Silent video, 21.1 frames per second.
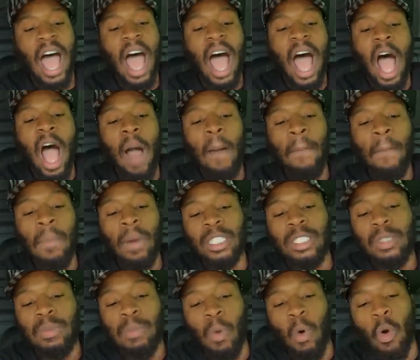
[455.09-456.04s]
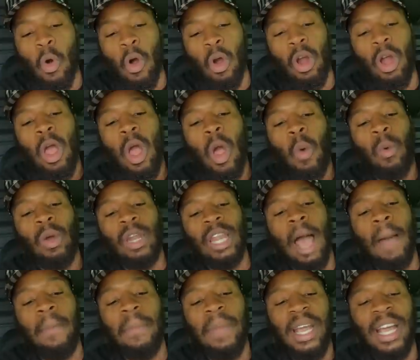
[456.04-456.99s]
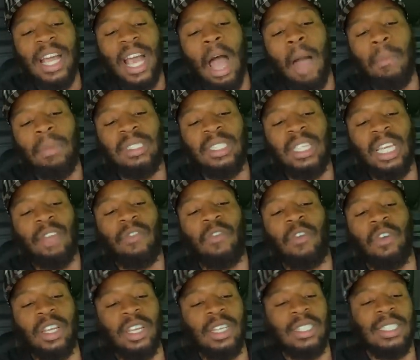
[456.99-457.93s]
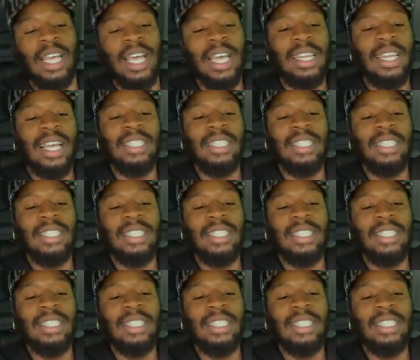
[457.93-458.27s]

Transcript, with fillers: How much more would I be compensated for this?